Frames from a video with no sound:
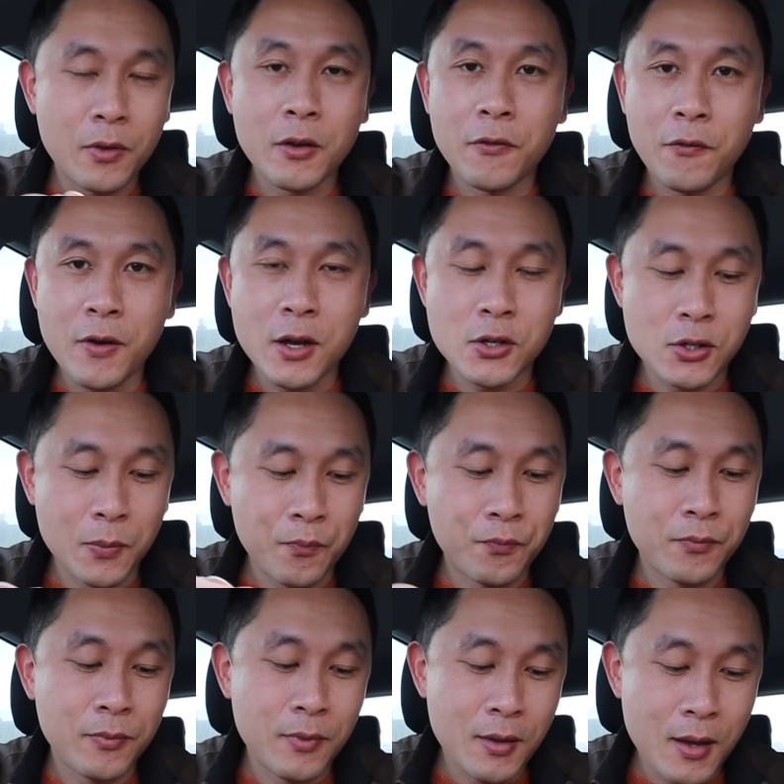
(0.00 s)
Fish
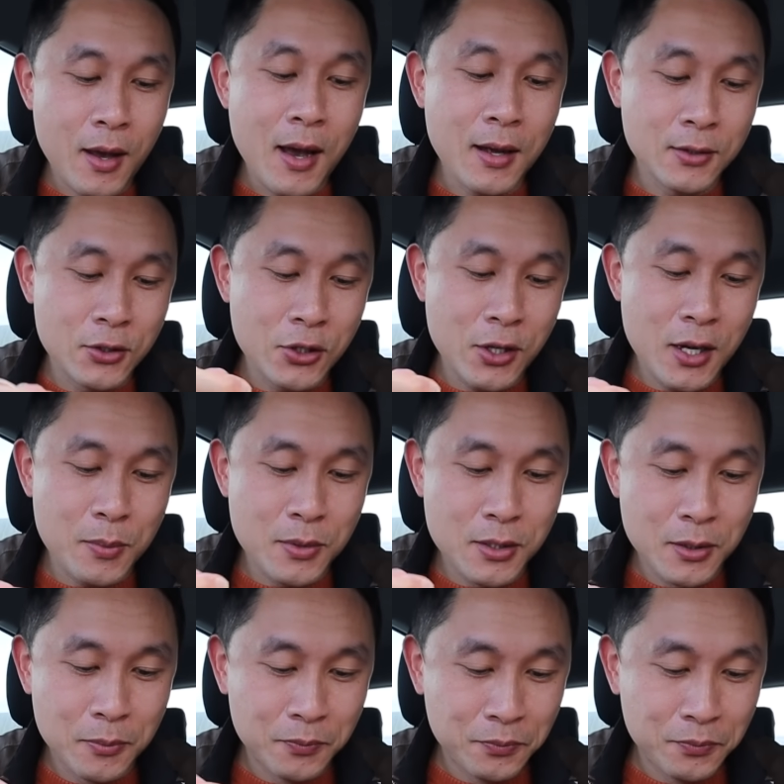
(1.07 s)
and chips.